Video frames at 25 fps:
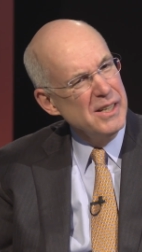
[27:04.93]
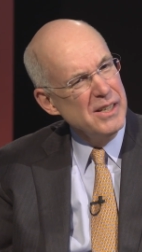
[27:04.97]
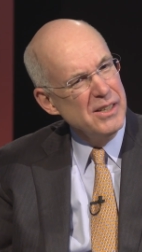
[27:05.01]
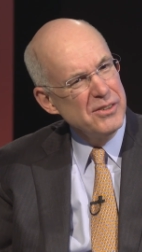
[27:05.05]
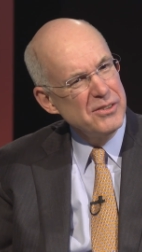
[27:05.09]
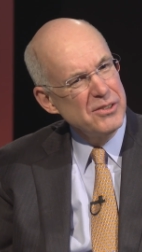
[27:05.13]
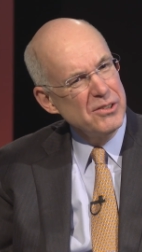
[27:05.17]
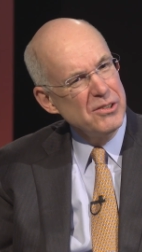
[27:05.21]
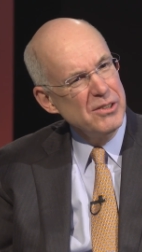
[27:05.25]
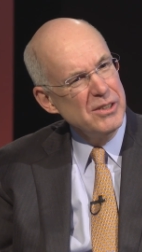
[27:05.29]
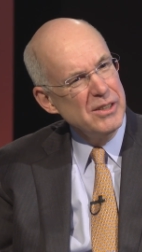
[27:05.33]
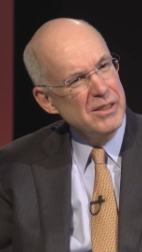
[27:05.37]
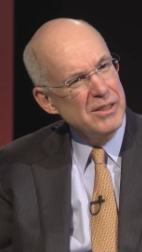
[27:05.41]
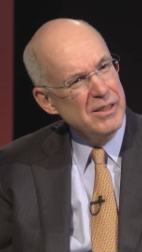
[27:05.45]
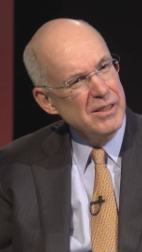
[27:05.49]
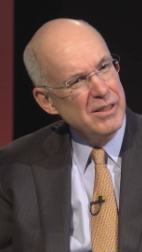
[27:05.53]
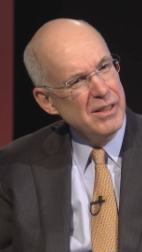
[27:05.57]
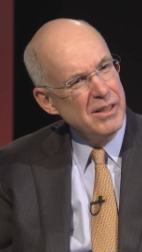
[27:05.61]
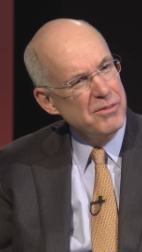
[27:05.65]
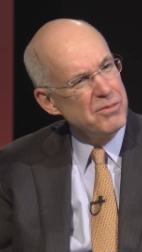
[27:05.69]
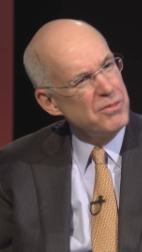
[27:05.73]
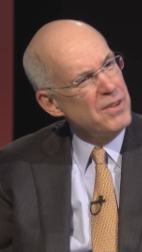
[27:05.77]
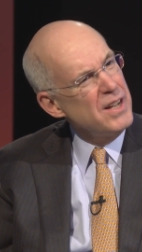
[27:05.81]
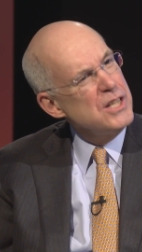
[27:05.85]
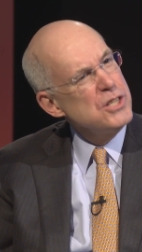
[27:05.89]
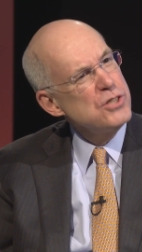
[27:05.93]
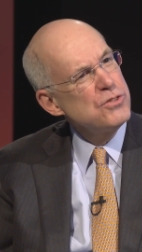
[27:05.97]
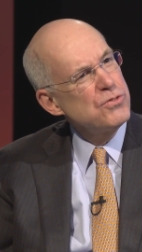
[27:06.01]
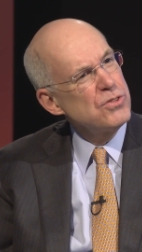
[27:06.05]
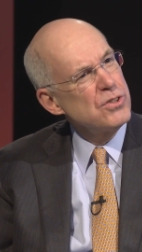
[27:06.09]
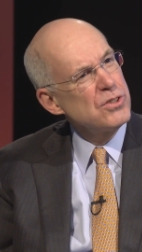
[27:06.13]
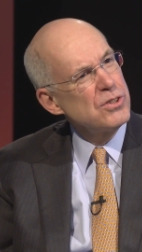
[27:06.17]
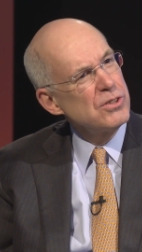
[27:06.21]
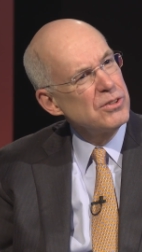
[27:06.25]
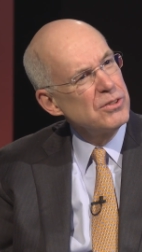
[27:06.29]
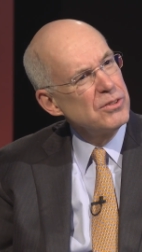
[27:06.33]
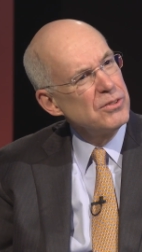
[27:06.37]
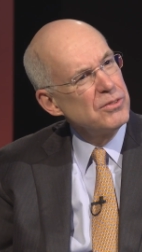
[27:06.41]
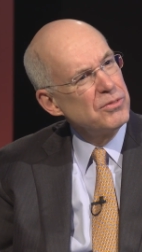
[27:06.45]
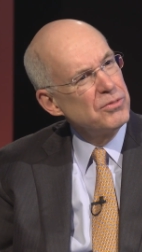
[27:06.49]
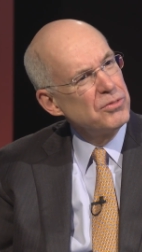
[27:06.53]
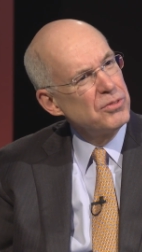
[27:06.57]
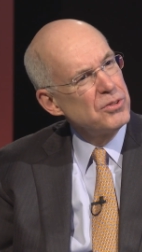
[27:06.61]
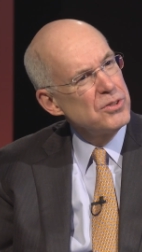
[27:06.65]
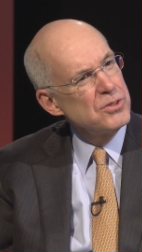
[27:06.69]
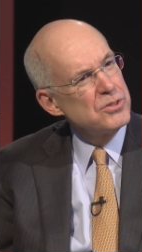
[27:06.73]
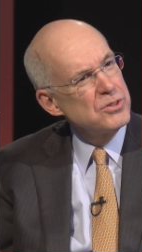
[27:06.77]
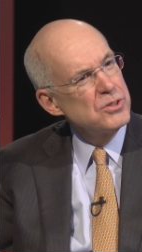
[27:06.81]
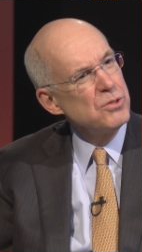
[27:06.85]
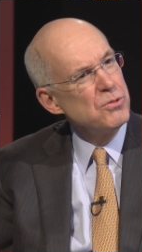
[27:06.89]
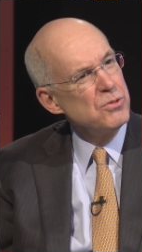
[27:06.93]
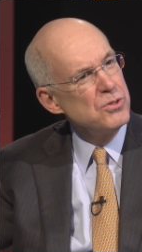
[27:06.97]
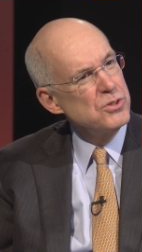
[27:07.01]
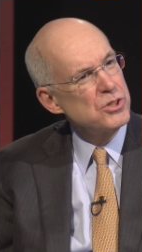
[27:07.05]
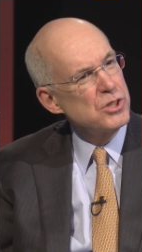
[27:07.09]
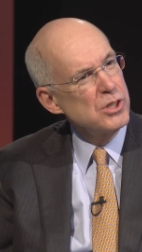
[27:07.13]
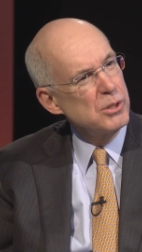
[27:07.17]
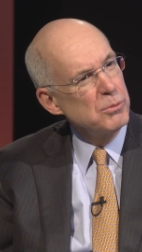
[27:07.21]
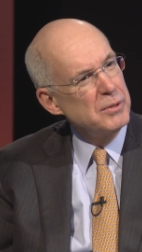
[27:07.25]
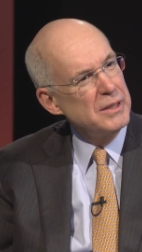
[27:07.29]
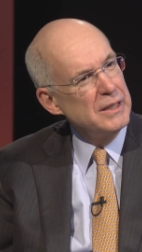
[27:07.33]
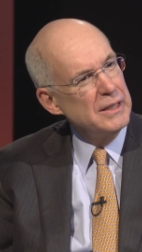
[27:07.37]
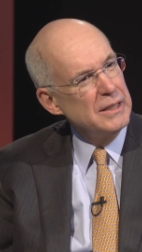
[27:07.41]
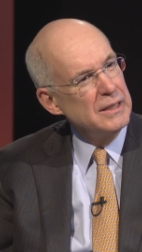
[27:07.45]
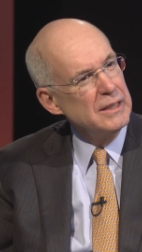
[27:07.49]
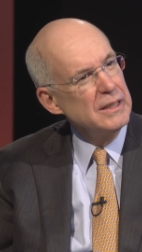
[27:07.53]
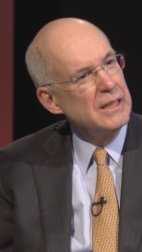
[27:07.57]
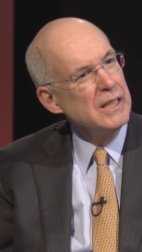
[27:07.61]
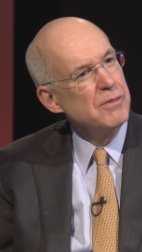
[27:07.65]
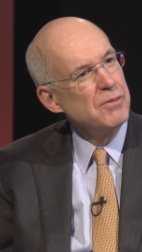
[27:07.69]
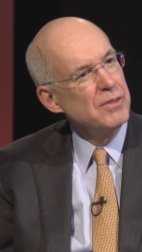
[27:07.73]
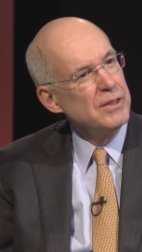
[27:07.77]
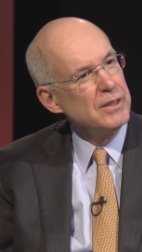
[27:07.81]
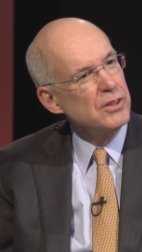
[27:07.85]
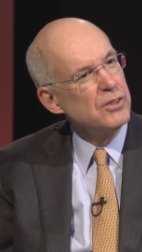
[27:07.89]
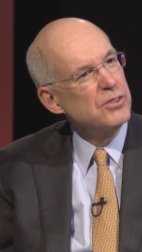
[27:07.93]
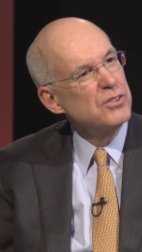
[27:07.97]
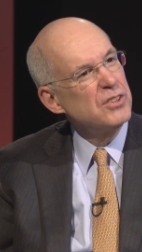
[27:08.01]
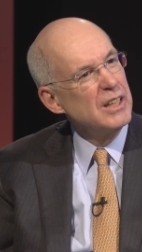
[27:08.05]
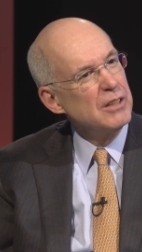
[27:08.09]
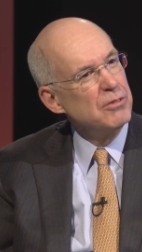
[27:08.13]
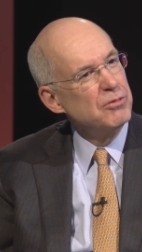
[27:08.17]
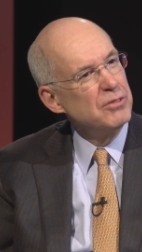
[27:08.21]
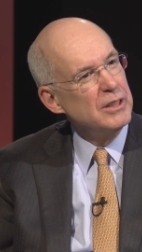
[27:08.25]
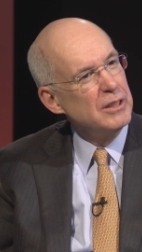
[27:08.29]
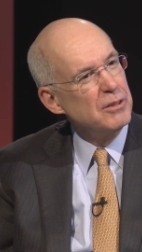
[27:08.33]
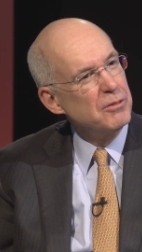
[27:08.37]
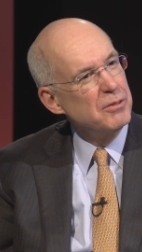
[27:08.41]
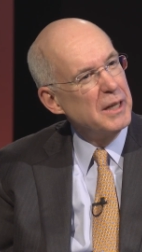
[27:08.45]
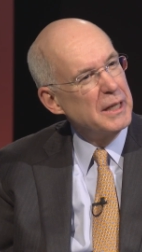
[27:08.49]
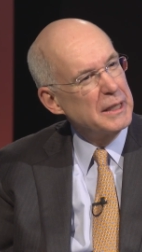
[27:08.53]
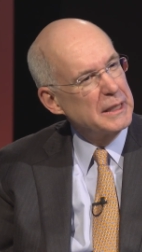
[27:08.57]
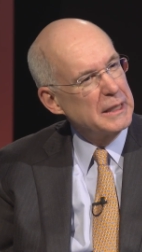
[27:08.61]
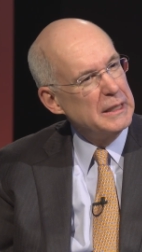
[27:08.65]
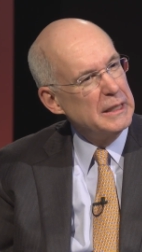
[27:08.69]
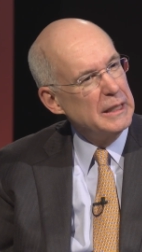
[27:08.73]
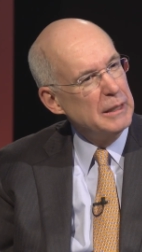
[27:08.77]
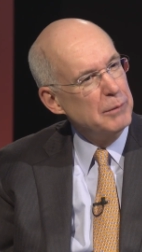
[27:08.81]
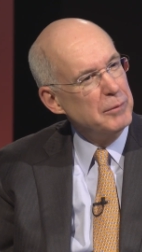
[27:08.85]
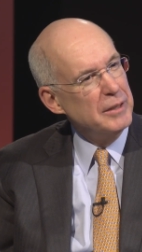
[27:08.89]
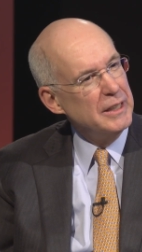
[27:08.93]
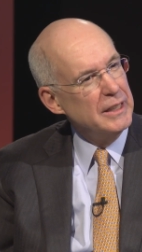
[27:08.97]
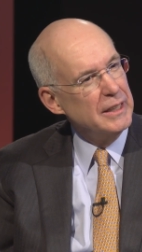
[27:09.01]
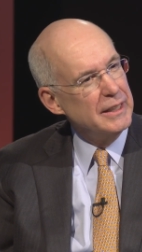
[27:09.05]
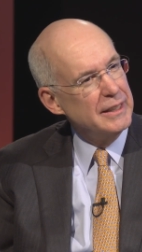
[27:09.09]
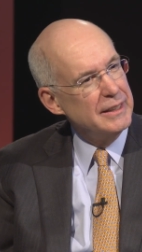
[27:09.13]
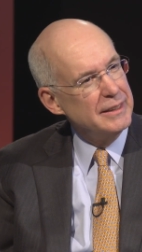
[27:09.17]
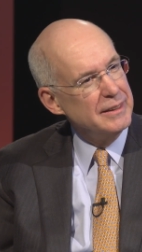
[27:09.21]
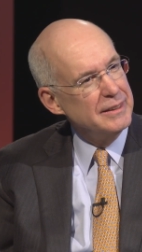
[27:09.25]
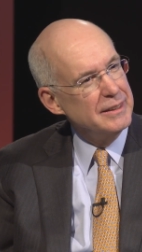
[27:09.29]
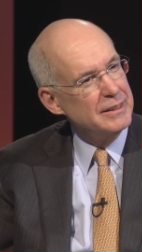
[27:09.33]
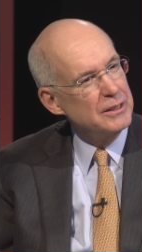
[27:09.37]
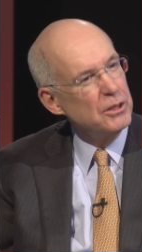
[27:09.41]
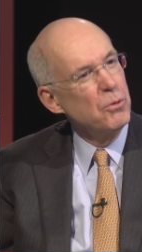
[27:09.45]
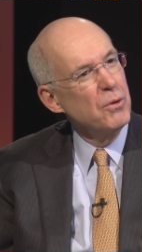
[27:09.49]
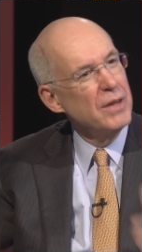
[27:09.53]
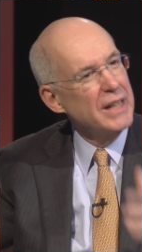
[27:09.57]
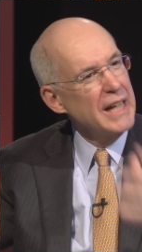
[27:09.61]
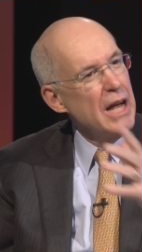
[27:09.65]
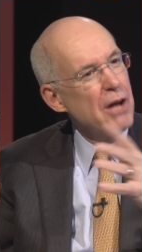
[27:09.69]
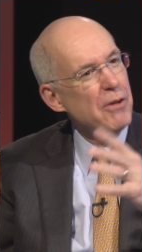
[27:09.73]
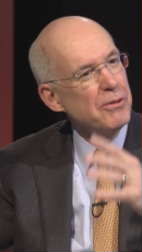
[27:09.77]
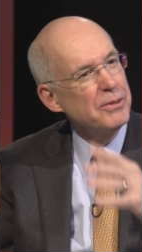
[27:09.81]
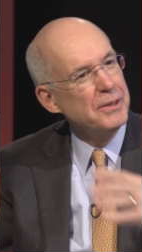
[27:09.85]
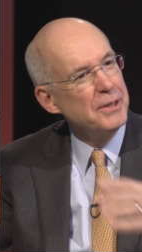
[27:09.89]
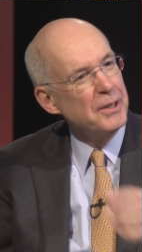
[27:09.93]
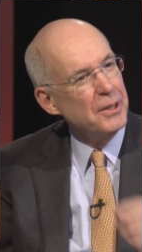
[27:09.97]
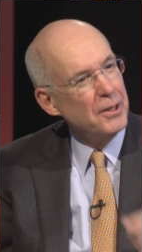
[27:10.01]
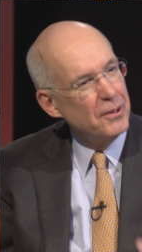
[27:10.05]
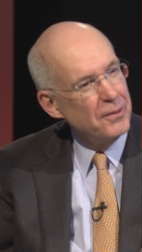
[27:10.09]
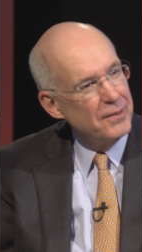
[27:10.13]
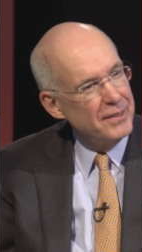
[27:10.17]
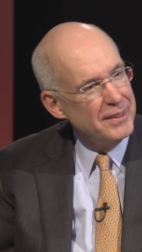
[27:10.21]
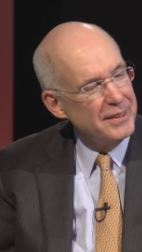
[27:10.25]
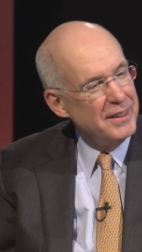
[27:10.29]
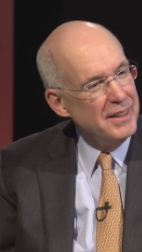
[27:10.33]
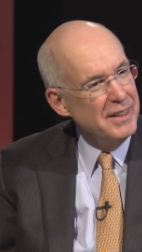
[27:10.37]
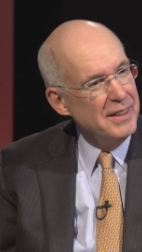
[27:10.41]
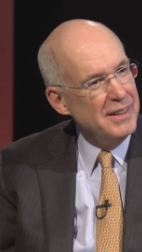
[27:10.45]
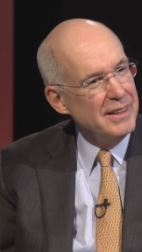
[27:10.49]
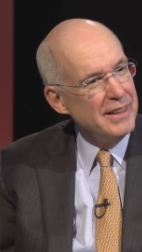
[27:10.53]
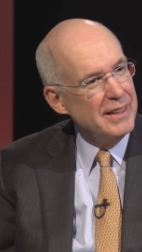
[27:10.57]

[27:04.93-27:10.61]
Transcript: so advice for, for students that'll be leaving the safety of academia and, and going out there and,